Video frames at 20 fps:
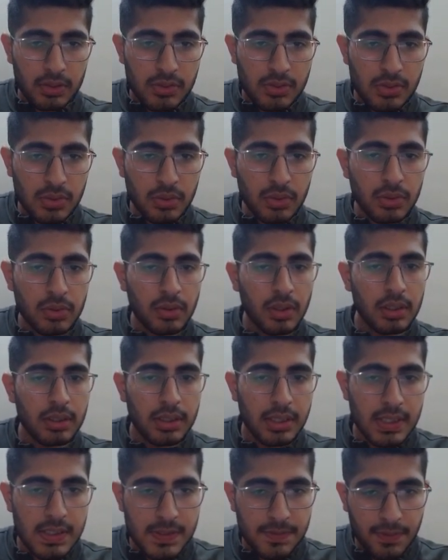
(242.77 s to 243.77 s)
So
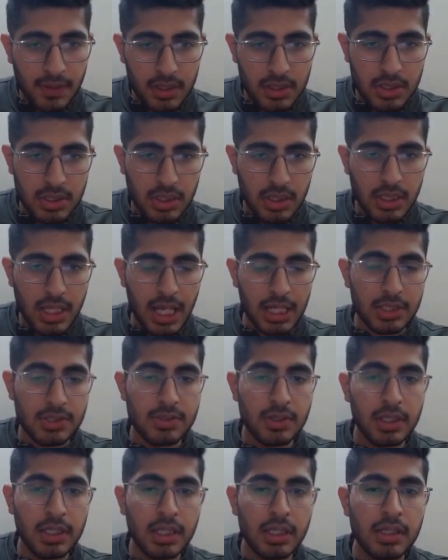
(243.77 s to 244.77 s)
this function
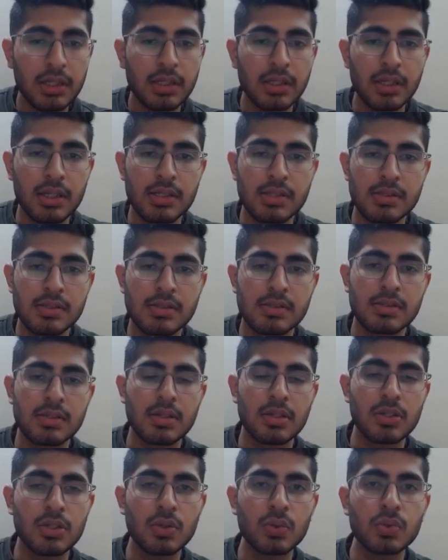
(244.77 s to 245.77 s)
actually is
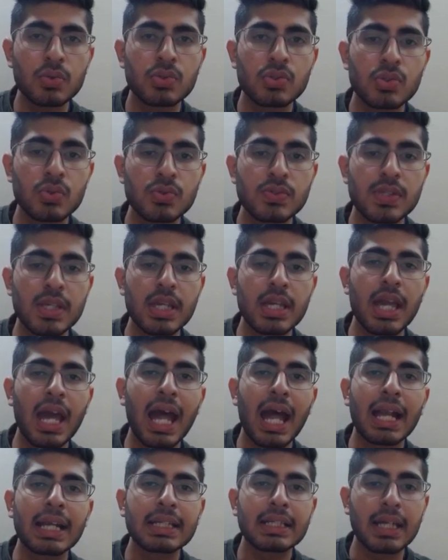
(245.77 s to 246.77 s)
used to say
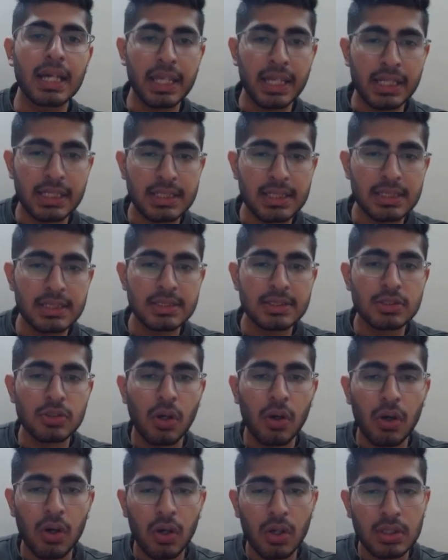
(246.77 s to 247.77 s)
add characters,
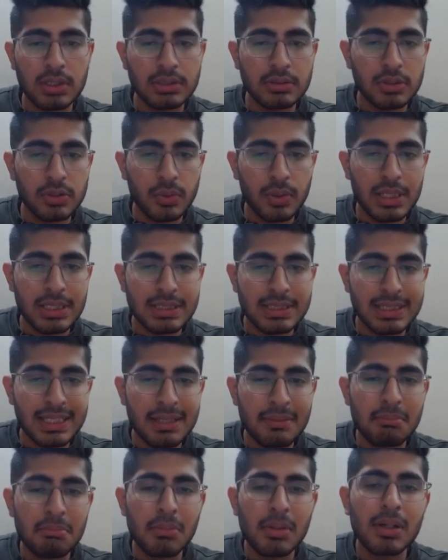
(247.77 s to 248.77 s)
or you can
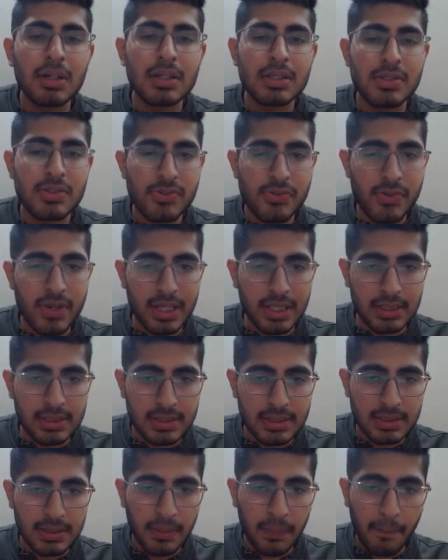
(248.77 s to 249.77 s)
say merge
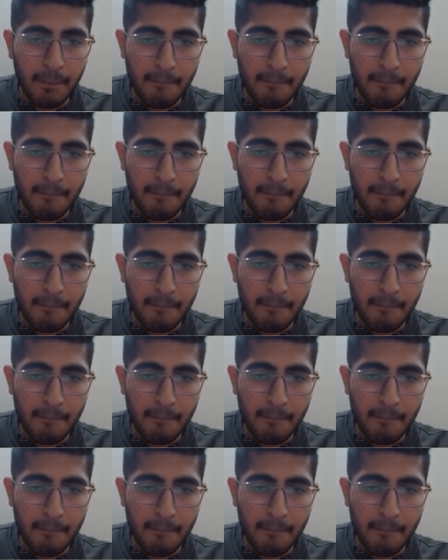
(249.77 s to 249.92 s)
strings.